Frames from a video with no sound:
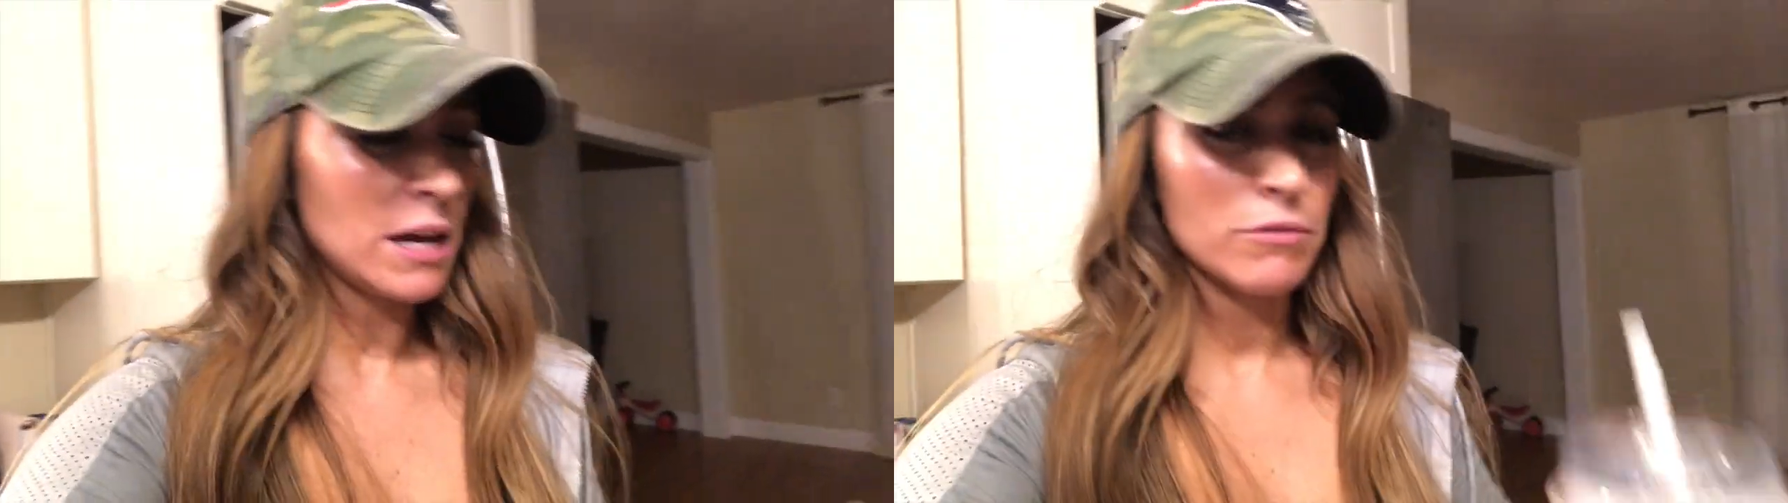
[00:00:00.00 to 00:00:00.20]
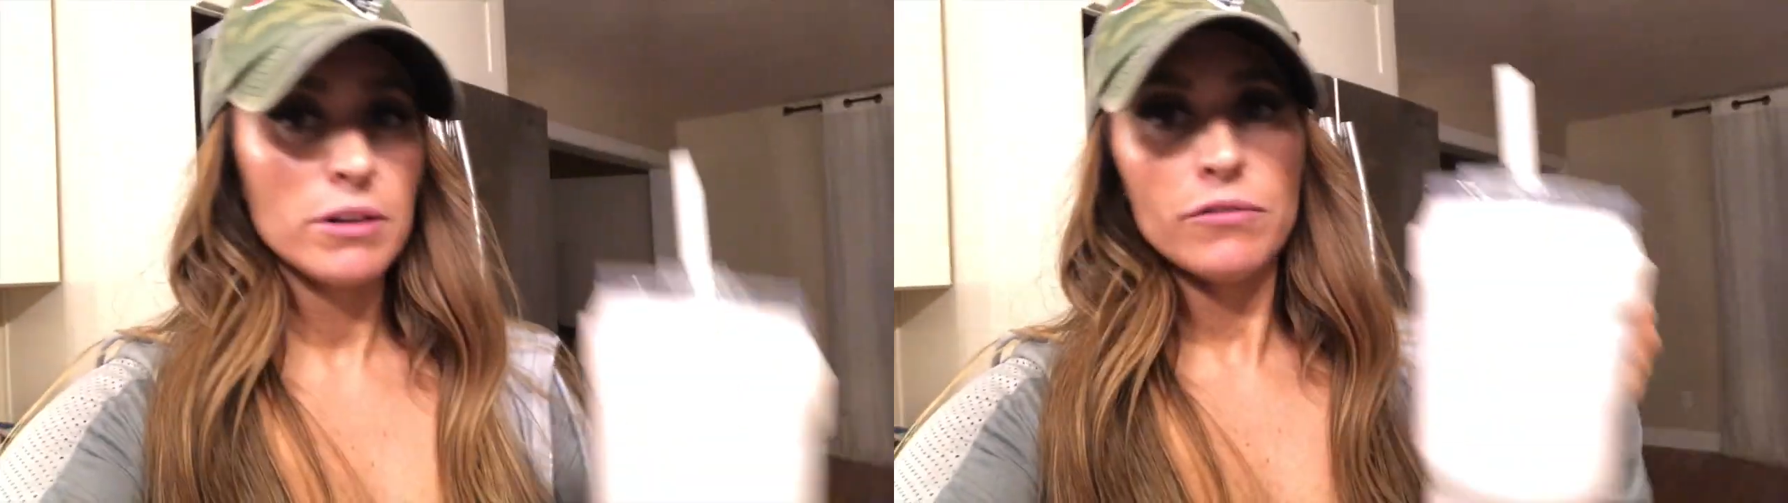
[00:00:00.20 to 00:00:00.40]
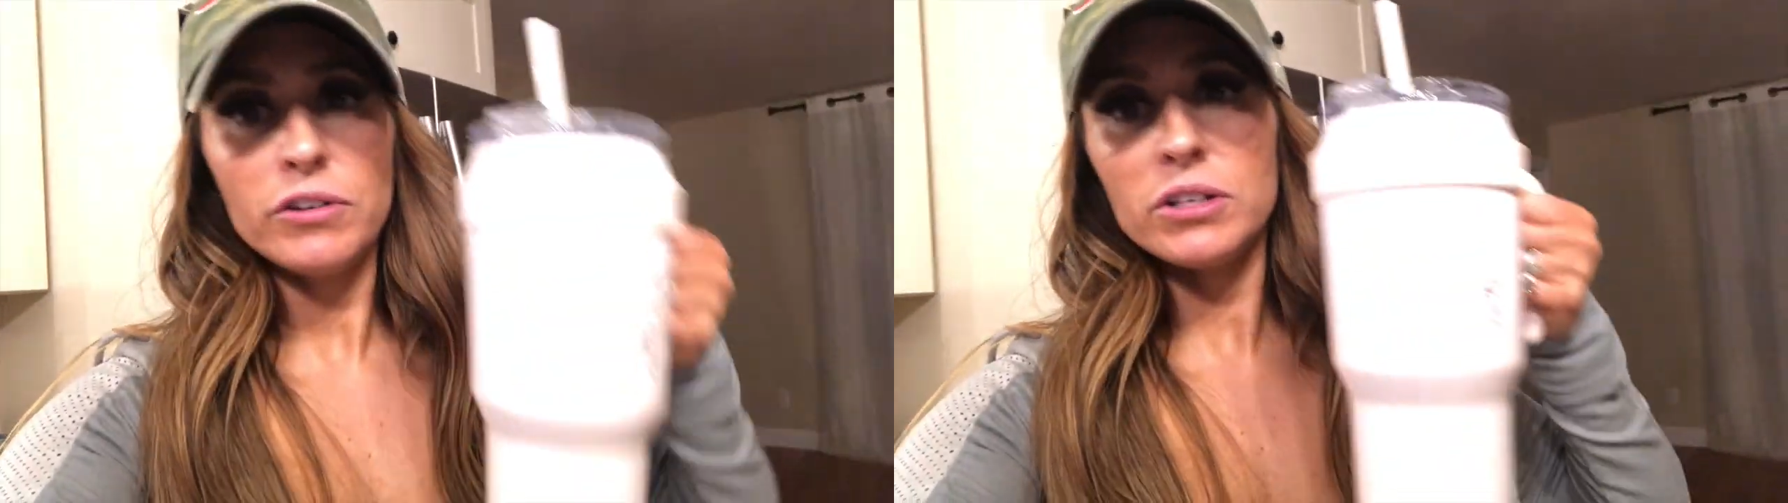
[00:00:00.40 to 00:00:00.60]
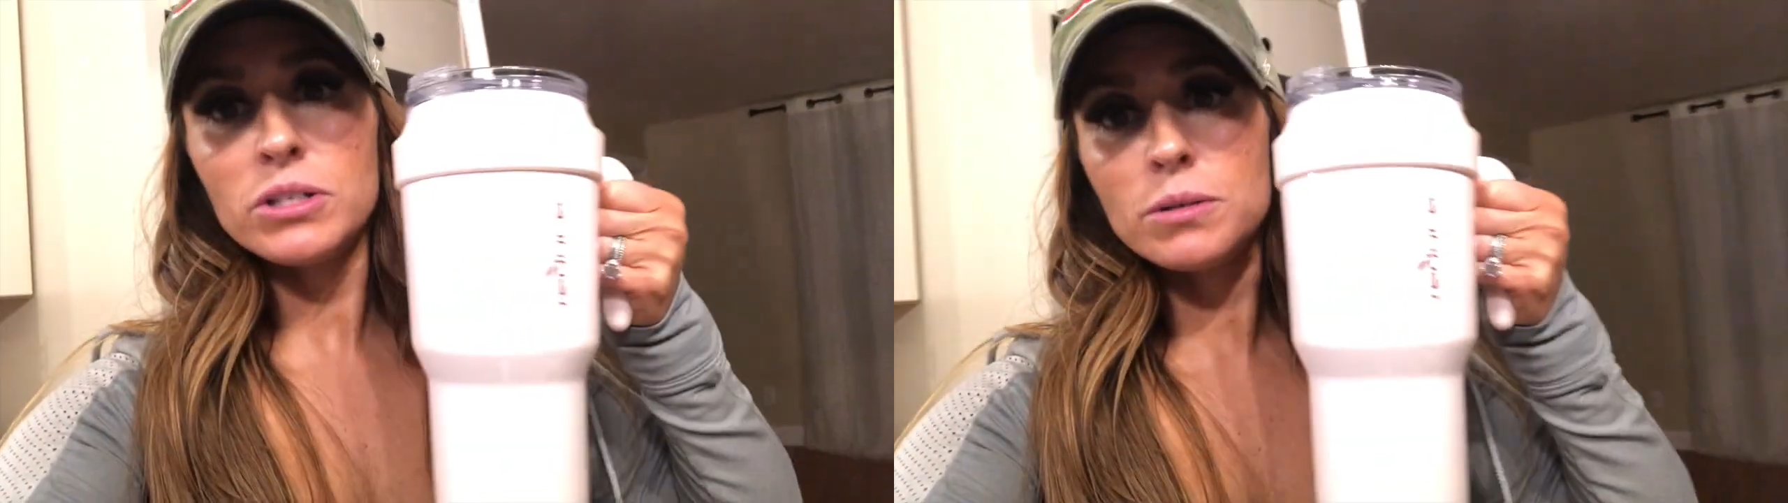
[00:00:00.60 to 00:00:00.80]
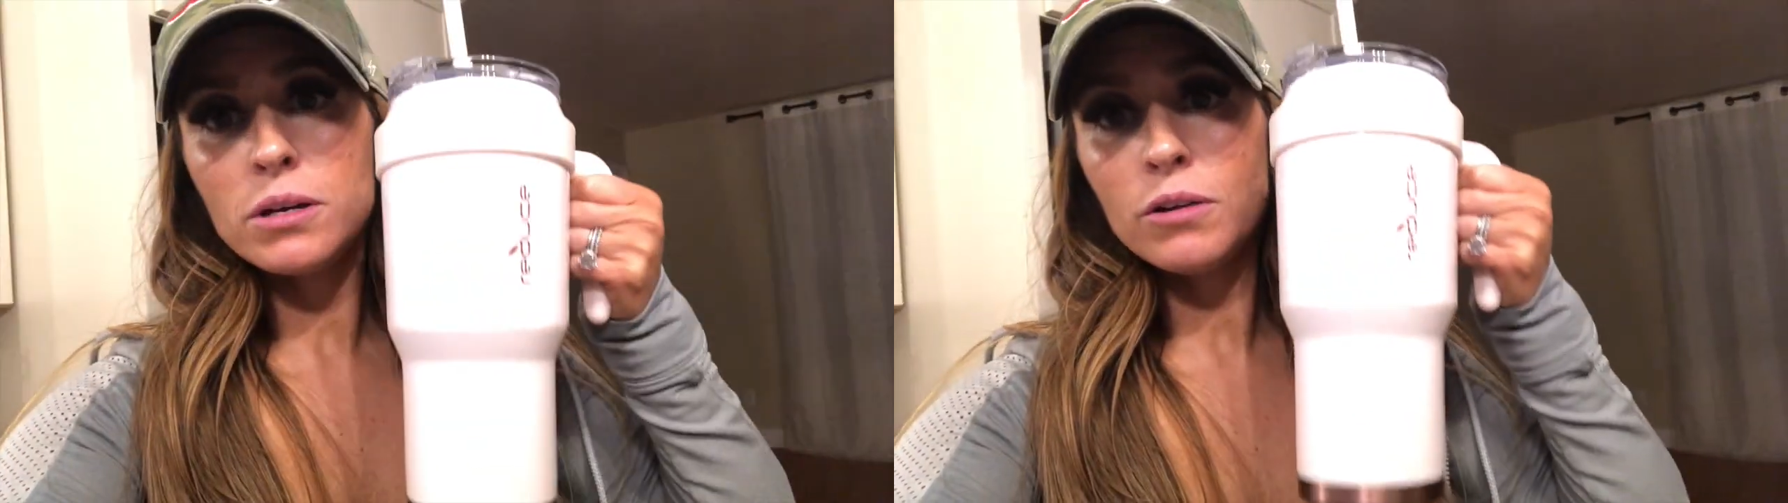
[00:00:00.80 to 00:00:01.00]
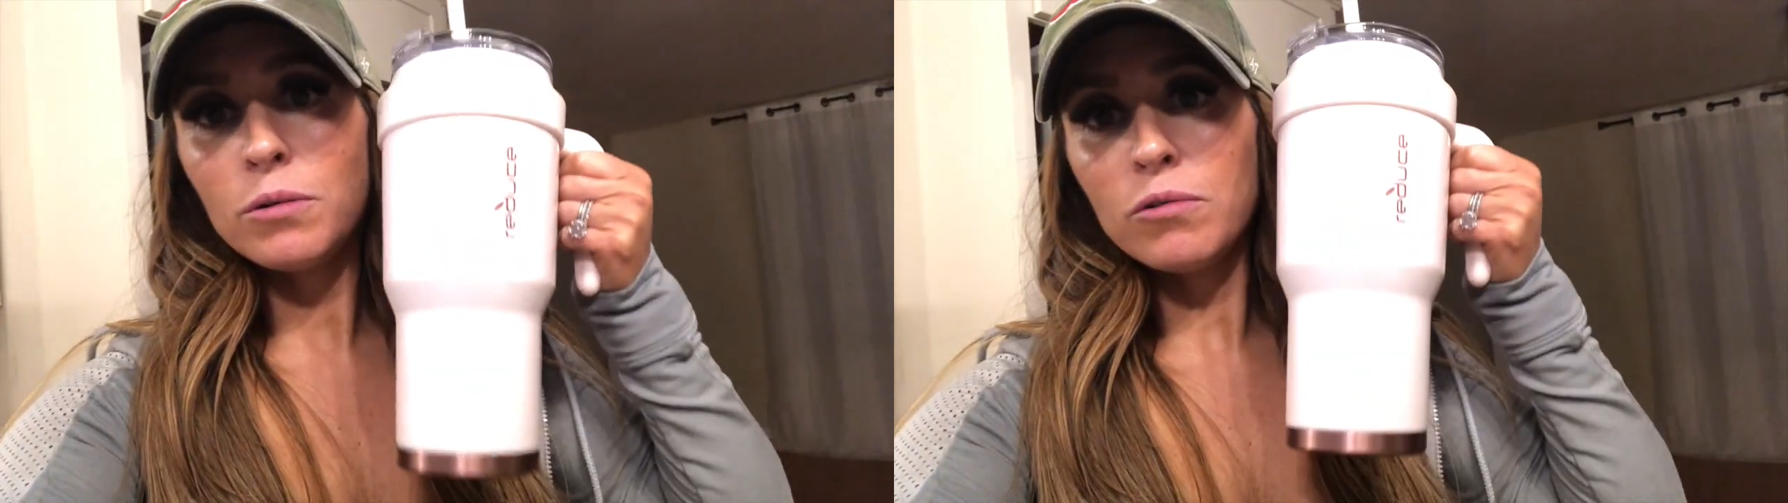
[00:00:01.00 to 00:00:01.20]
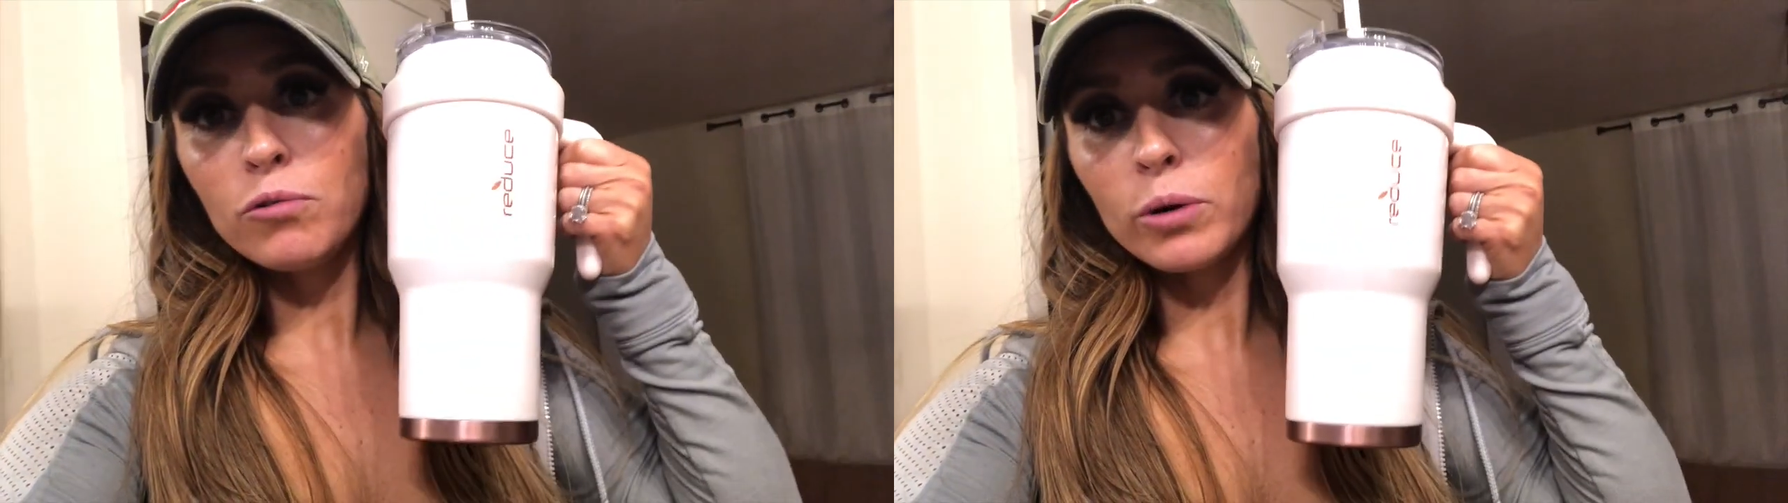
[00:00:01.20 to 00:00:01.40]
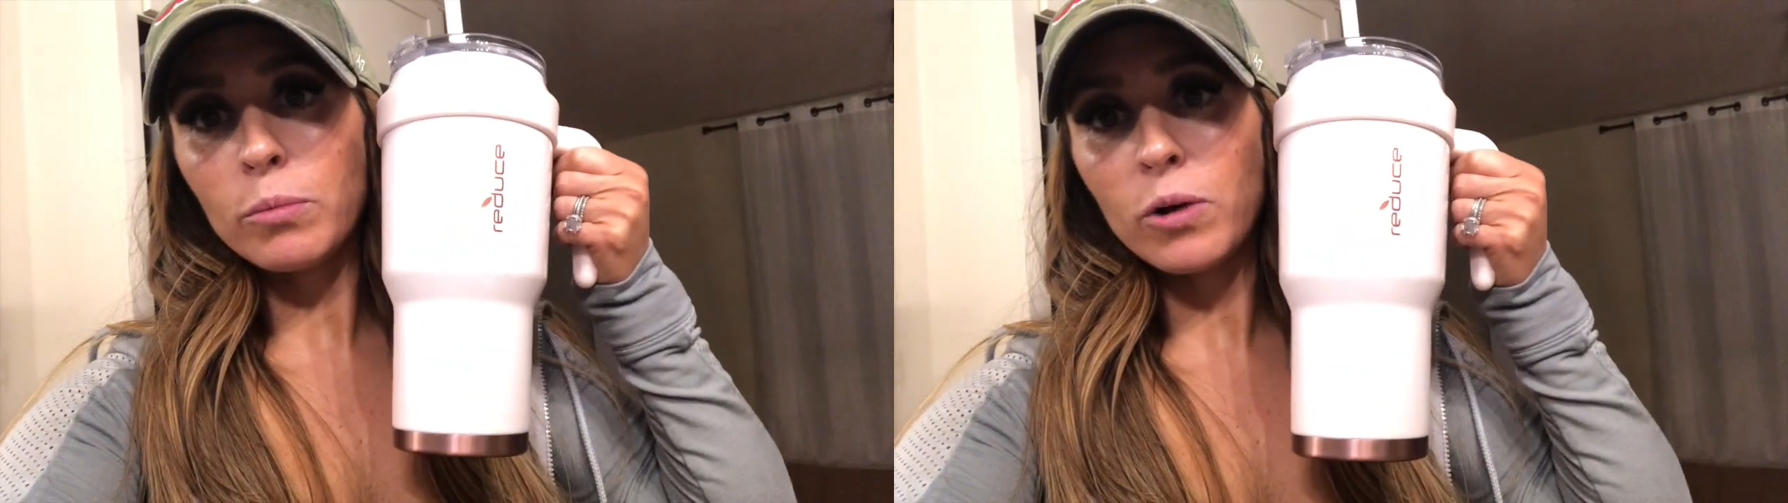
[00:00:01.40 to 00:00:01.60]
I refilled 40